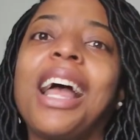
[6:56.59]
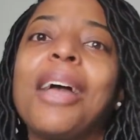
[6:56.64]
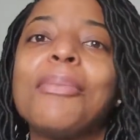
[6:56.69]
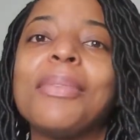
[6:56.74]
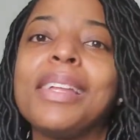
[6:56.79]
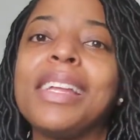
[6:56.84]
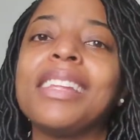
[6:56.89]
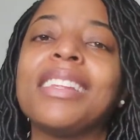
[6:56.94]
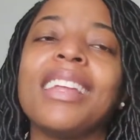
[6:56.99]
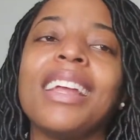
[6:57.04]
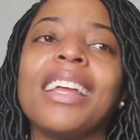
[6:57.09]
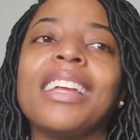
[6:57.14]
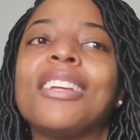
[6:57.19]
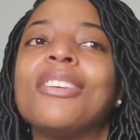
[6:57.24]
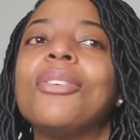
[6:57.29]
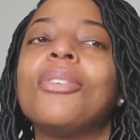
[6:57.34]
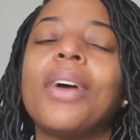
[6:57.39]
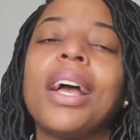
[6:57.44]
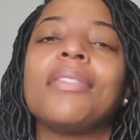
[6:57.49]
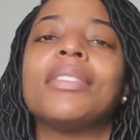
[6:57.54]
I mean, like,
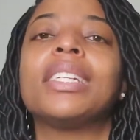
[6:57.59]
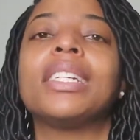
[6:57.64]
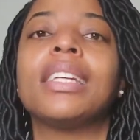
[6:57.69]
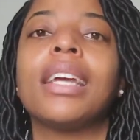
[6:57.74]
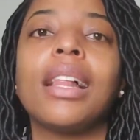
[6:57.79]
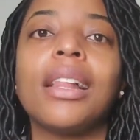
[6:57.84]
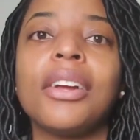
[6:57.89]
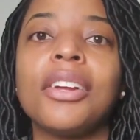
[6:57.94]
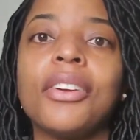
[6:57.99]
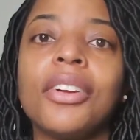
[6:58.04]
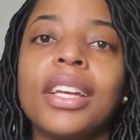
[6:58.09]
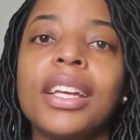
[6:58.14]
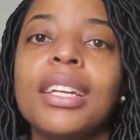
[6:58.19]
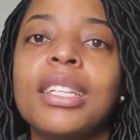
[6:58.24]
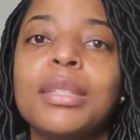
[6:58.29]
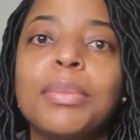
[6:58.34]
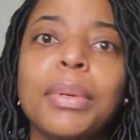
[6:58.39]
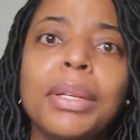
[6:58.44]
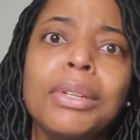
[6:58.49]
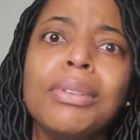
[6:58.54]
you don't have to yell at your
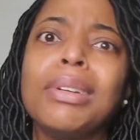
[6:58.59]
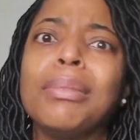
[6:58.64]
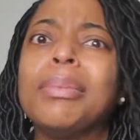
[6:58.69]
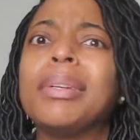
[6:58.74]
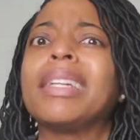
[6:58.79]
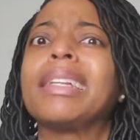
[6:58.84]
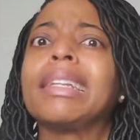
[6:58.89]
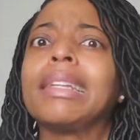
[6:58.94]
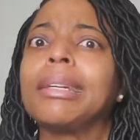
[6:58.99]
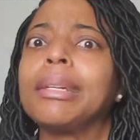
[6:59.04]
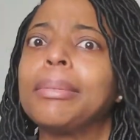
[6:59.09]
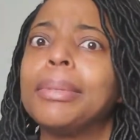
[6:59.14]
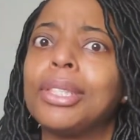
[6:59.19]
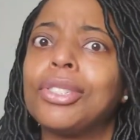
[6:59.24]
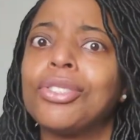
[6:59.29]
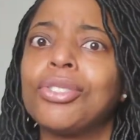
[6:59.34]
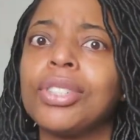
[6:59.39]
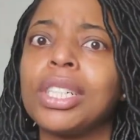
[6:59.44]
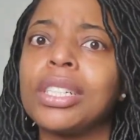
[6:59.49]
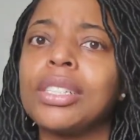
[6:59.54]
kids, but you can be a little
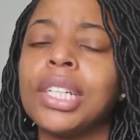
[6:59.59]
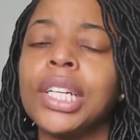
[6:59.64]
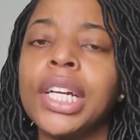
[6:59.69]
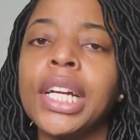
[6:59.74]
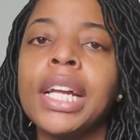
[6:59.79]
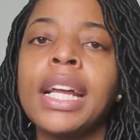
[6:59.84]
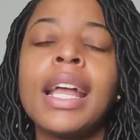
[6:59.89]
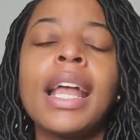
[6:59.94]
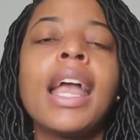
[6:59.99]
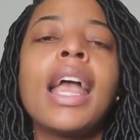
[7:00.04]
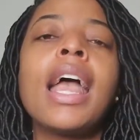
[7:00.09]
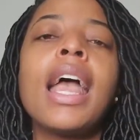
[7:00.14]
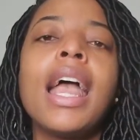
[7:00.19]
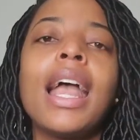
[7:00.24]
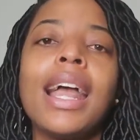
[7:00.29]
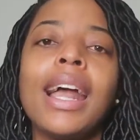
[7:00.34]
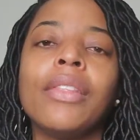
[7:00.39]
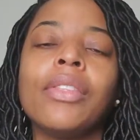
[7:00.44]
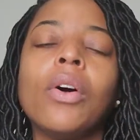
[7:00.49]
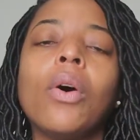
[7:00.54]
bit stricter.
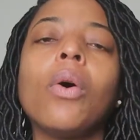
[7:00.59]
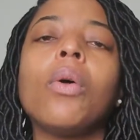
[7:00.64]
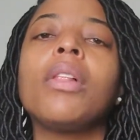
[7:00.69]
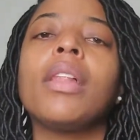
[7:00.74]
And the whole,